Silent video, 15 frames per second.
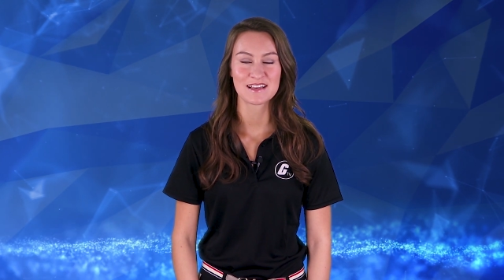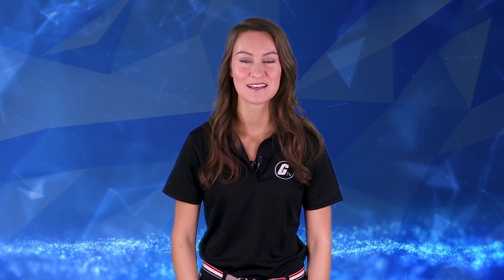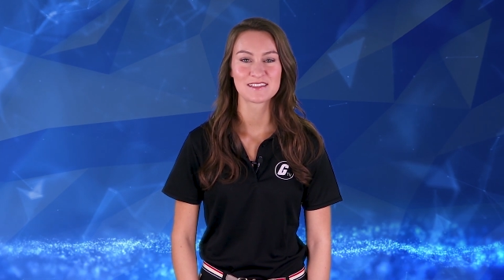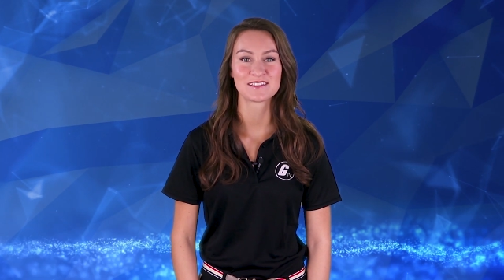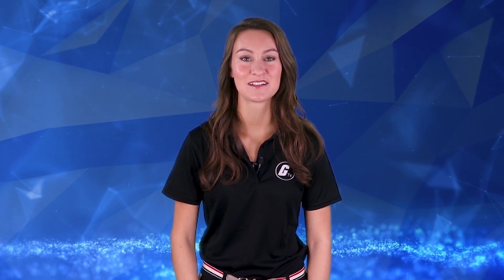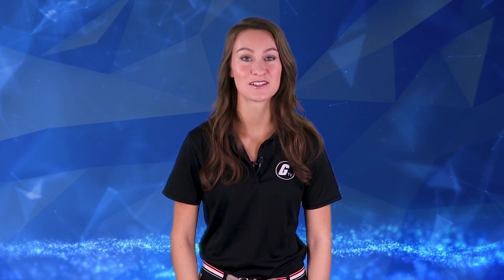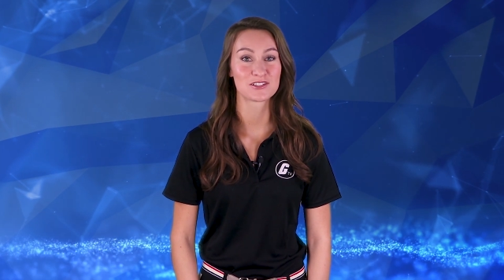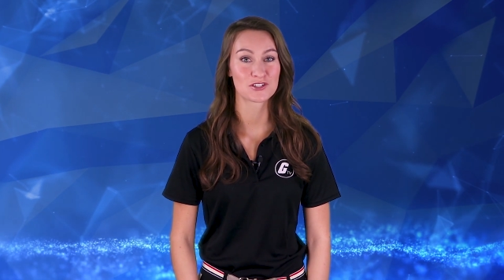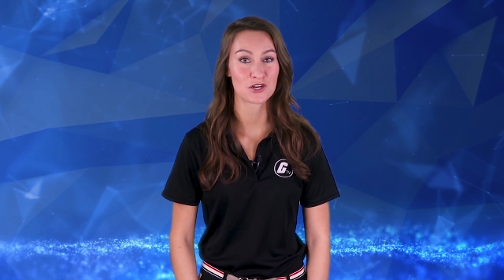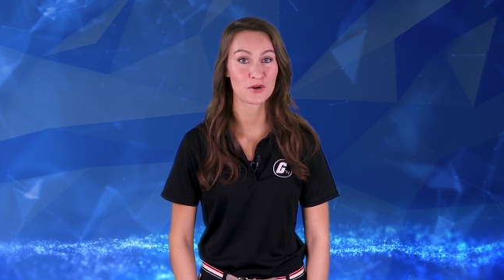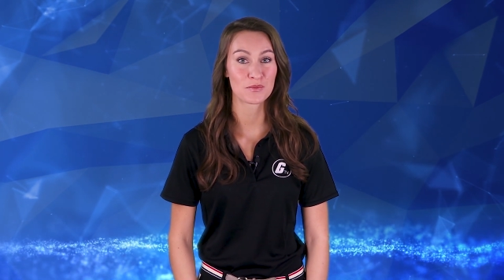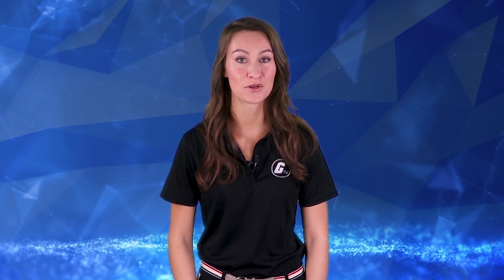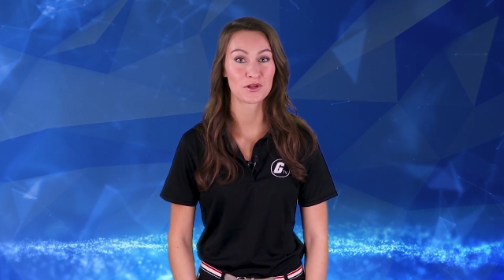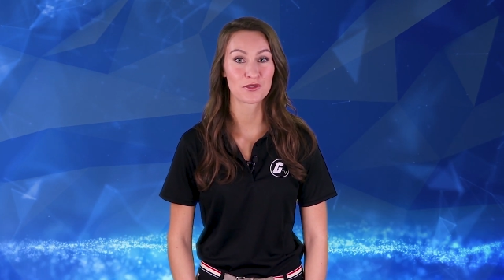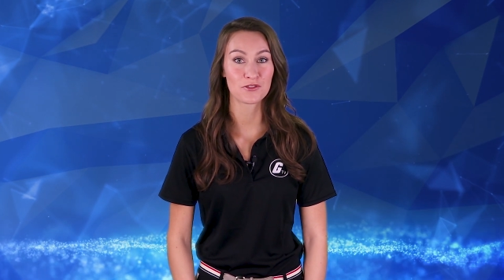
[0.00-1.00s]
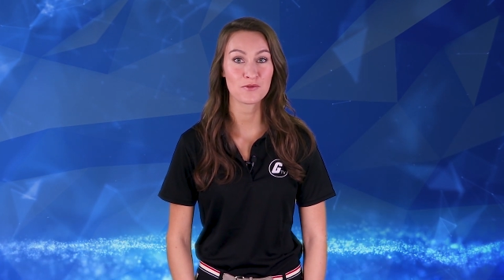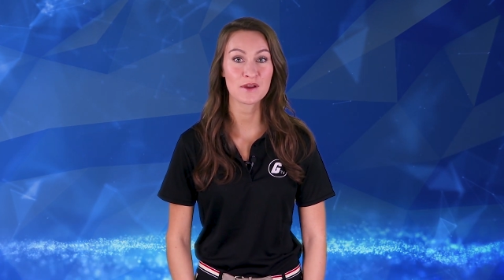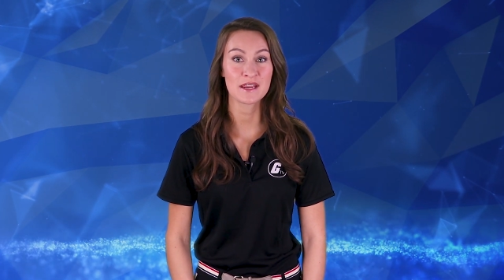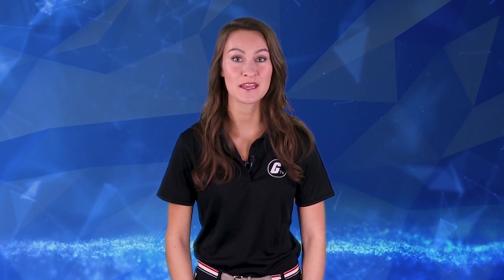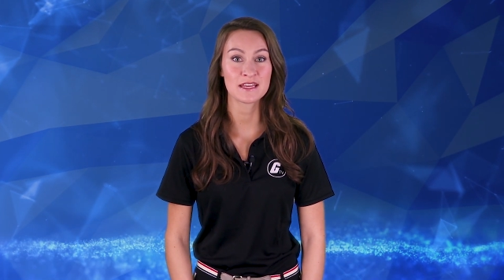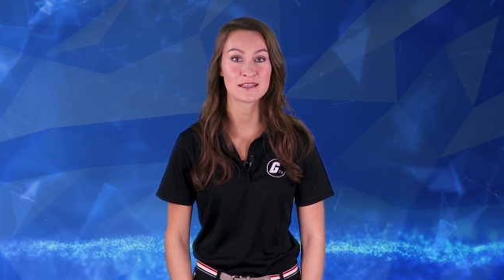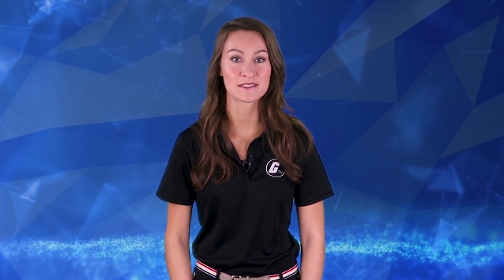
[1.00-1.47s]
since terminal
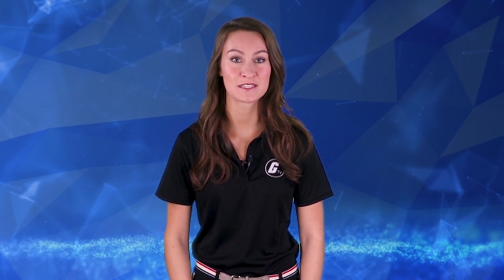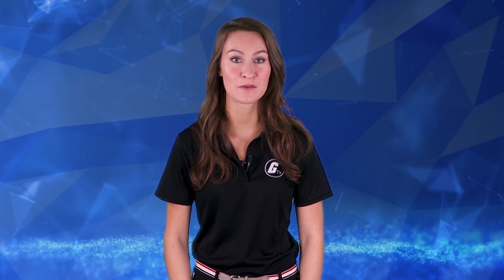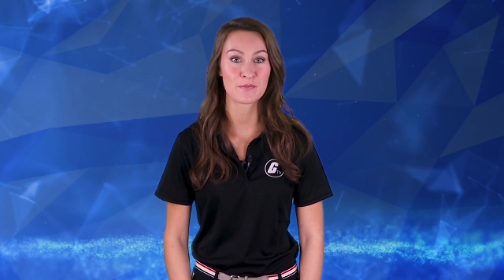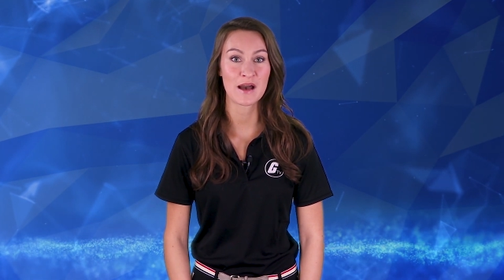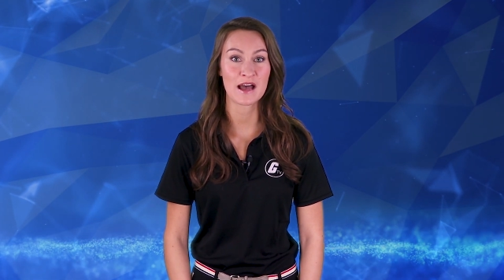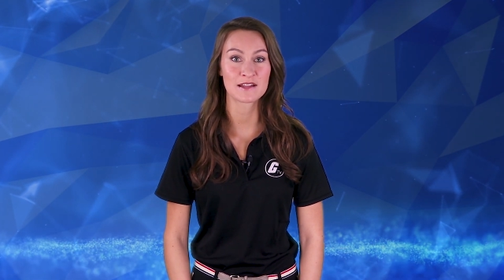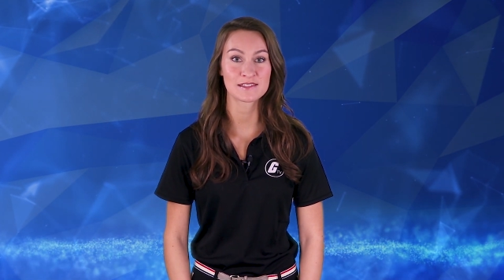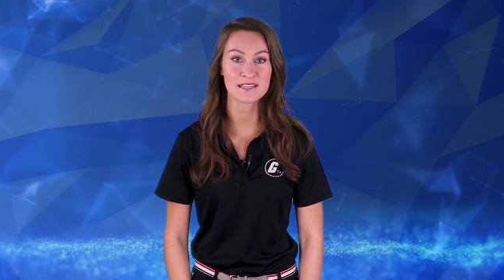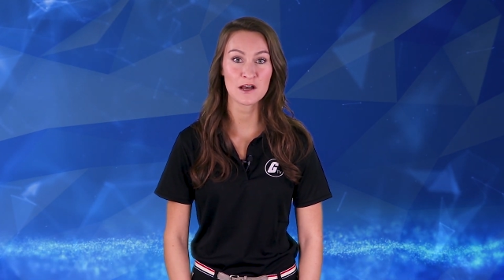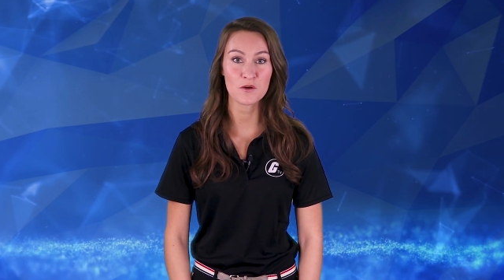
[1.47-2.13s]
3 is the pot's